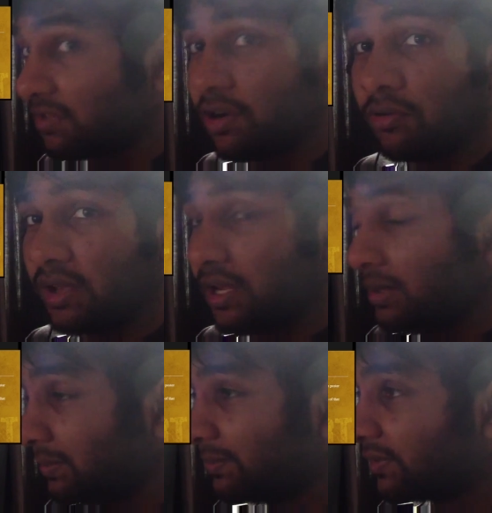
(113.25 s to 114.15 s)

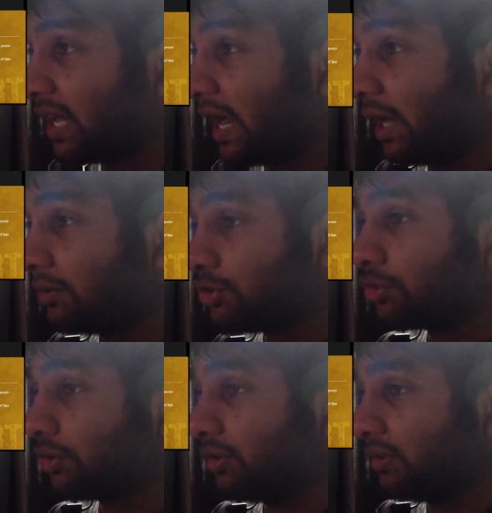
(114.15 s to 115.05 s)
Okay, yeah,
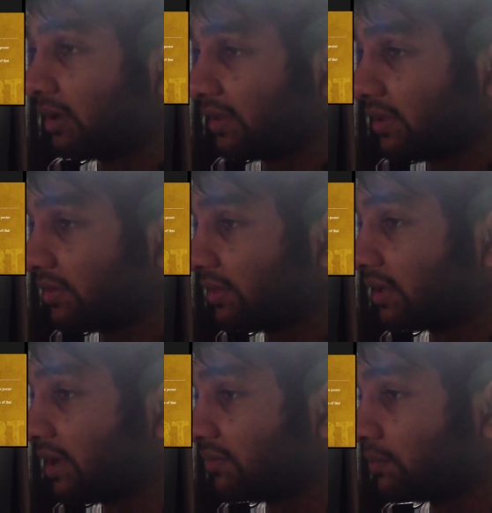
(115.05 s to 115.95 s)
sure. I
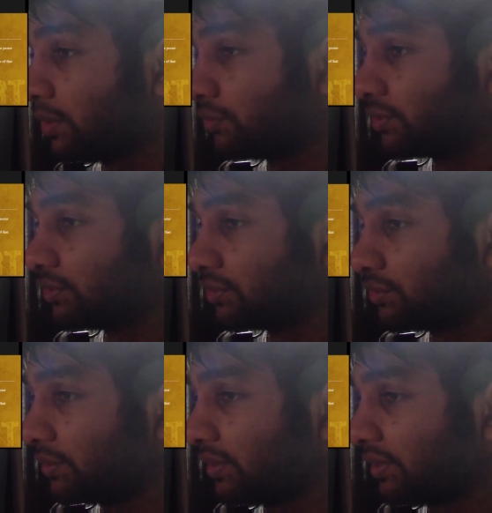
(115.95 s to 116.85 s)
think having posters
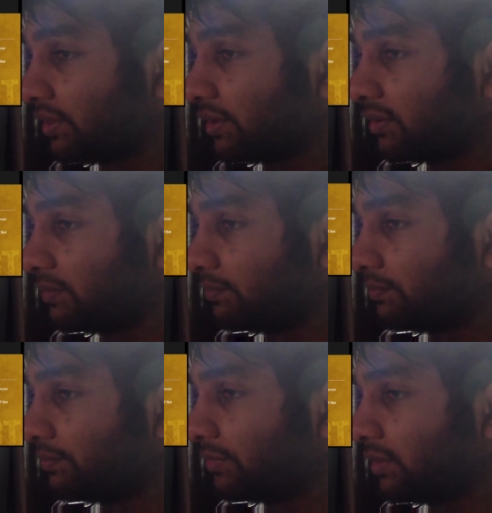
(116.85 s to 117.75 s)
with
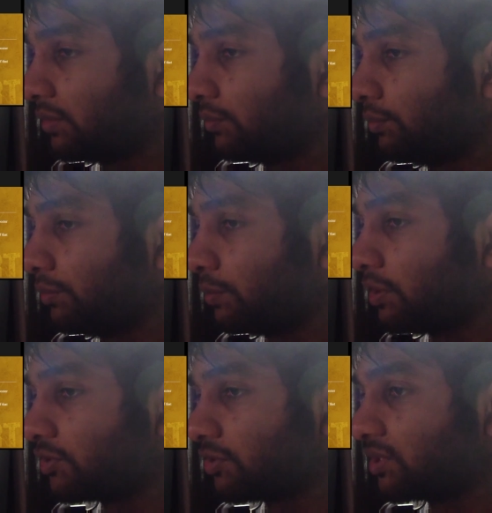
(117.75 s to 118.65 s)

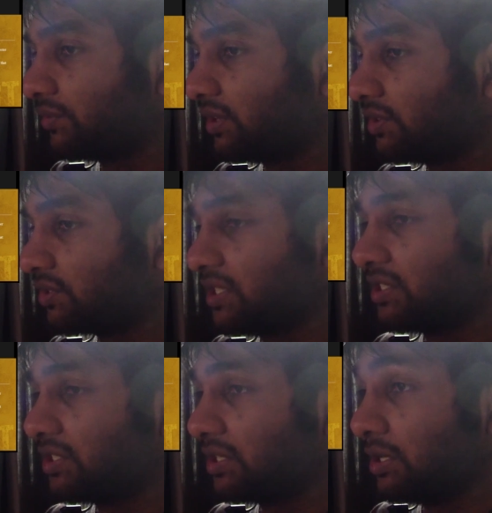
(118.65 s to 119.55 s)
Monster Arts figures
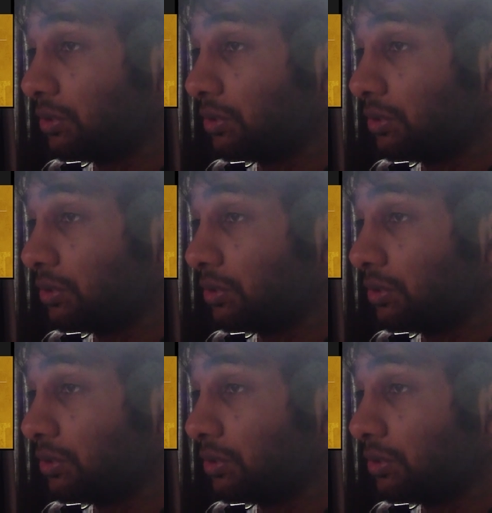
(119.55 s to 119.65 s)
is a